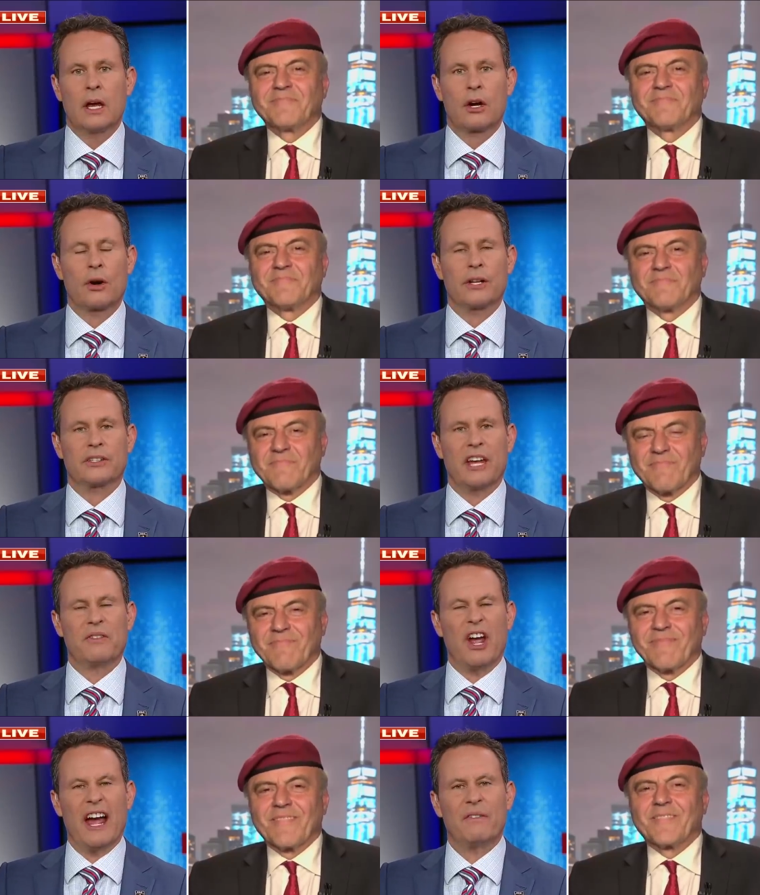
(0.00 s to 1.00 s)
Speaker 1: Curtis, have
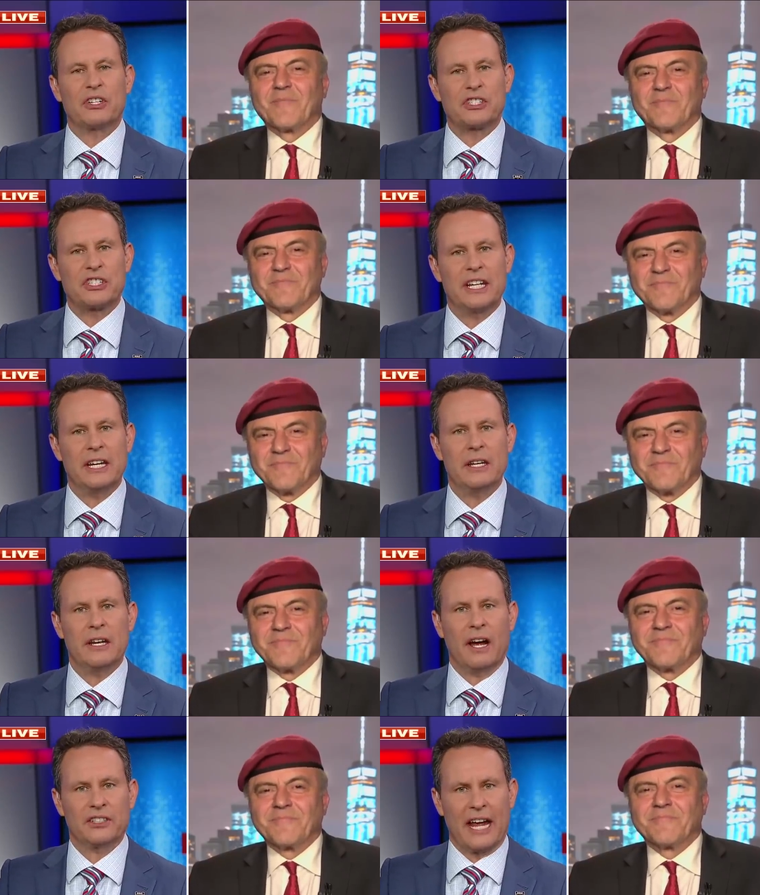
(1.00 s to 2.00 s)
you ever seen
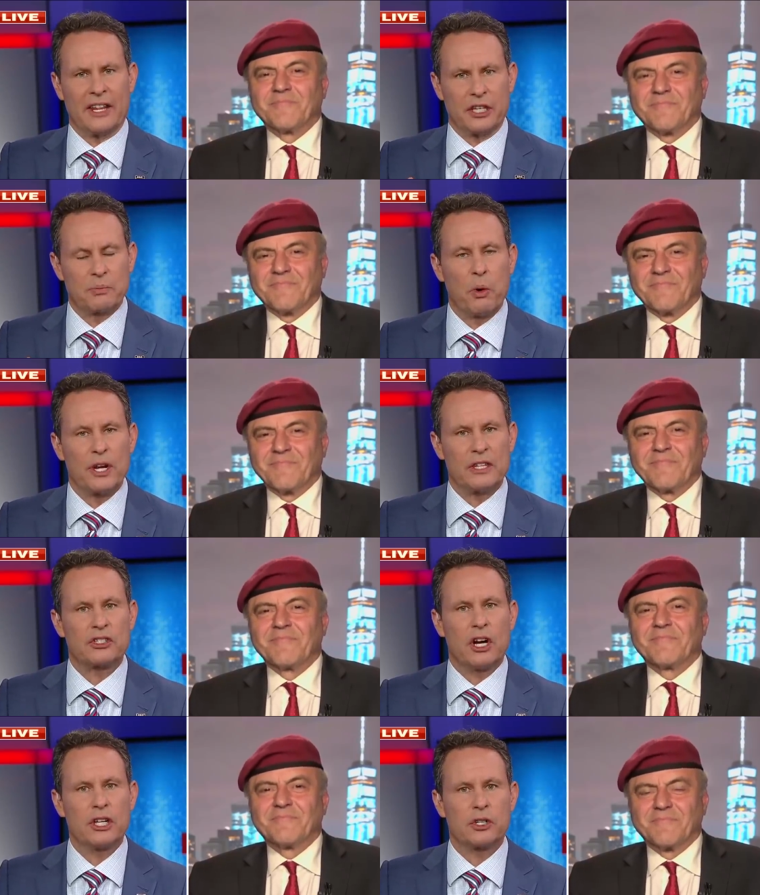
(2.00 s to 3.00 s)
us at this point in this
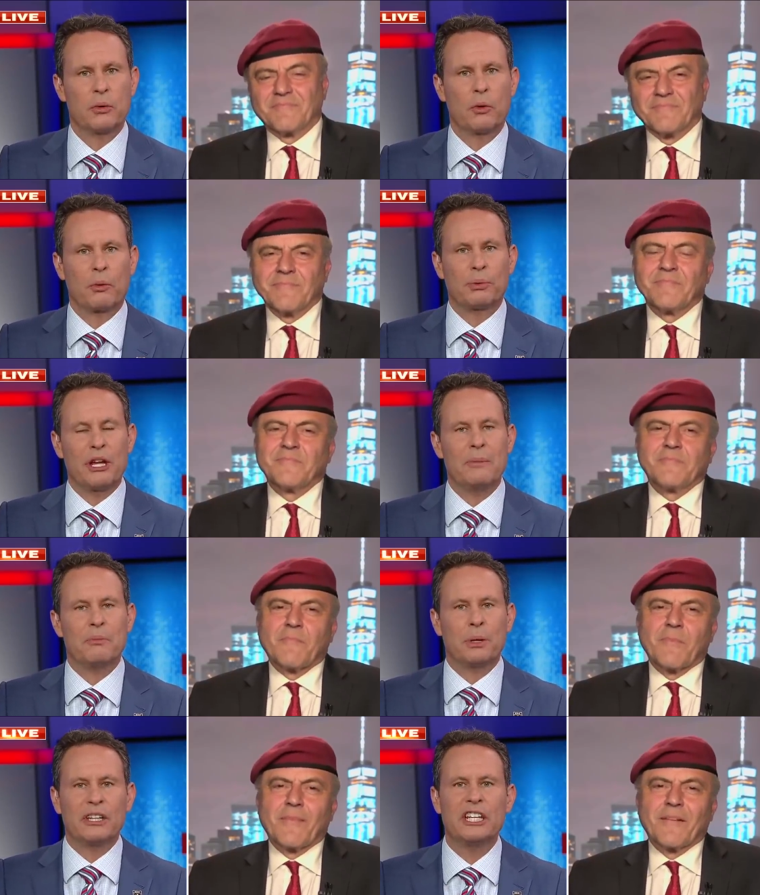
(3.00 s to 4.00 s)
country where we're blaming
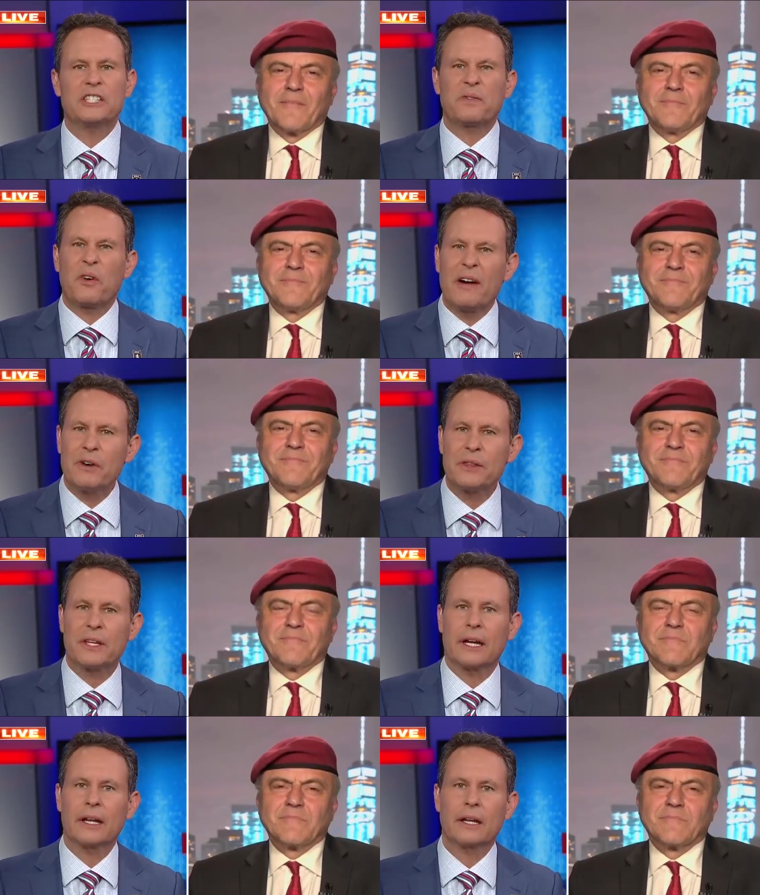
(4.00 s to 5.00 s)
police for everything?